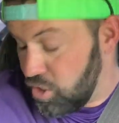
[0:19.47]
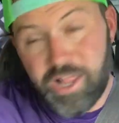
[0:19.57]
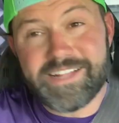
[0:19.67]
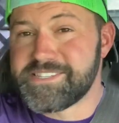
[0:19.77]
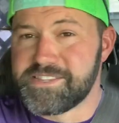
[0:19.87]

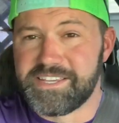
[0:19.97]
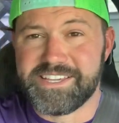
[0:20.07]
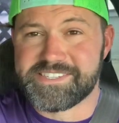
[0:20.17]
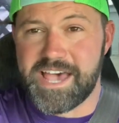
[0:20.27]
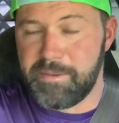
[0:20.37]
Lots of
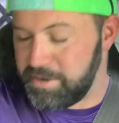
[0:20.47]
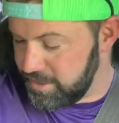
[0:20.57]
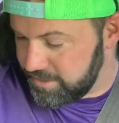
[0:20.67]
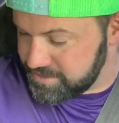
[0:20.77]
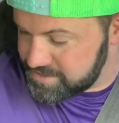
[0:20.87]
things happening
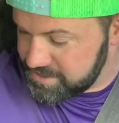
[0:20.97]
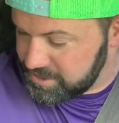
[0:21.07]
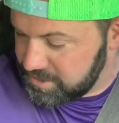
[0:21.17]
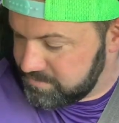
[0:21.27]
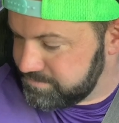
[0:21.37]
on the
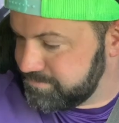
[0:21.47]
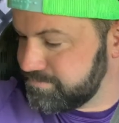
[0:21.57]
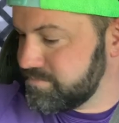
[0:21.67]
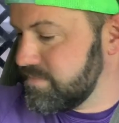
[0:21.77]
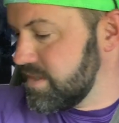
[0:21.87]
seal,
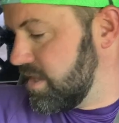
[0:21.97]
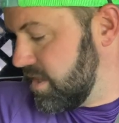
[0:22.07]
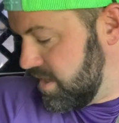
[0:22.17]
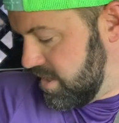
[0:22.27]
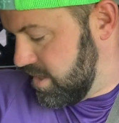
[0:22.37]

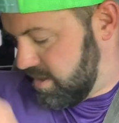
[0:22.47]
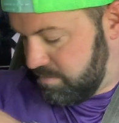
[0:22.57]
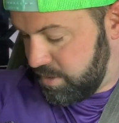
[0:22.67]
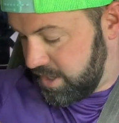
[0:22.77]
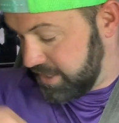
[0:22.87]

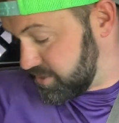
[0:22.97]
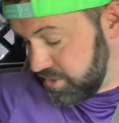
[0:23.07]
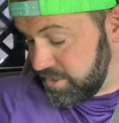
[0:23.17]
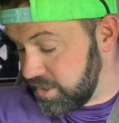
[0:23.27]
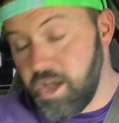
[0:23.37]
but it's
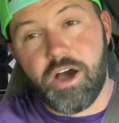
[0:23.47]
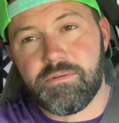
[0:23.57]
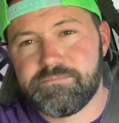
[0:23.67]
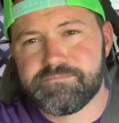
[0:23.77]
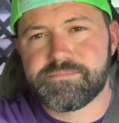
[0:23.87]
good to go.
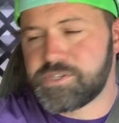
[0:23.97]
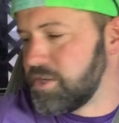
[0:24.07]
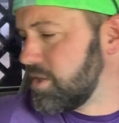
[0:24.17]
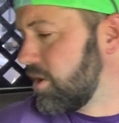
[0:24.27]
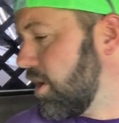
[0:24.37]
It's
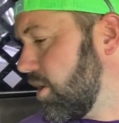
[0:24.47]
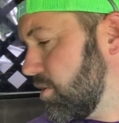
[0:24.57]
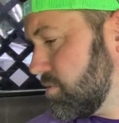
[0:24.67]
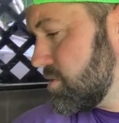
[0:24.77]
good to go.